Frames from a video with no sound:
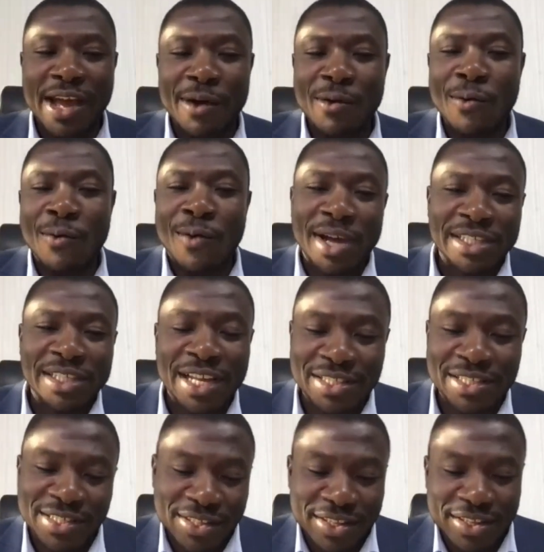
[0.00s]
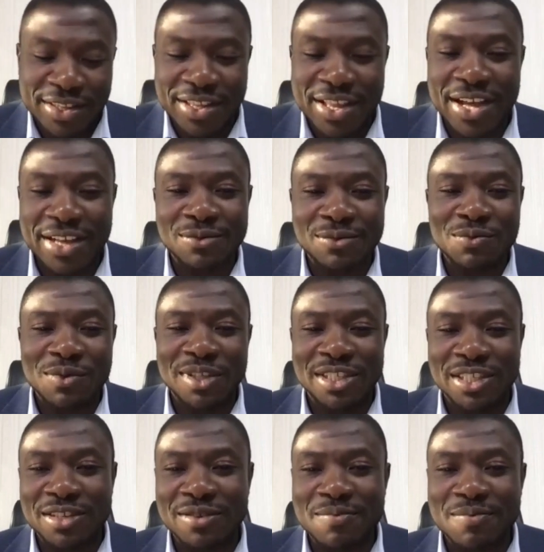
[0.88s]
ECOWAS has tax
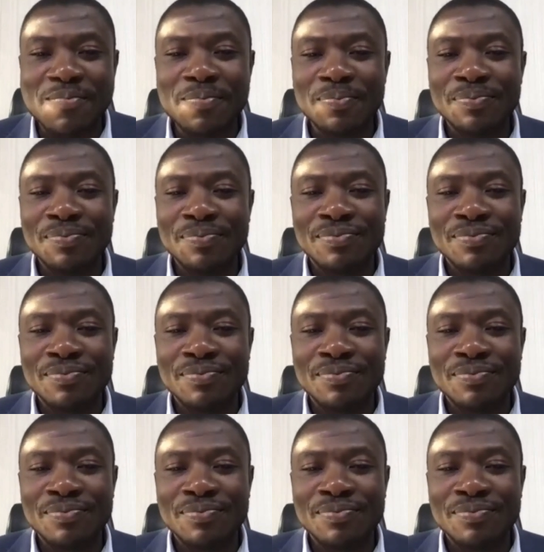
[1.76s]
regime,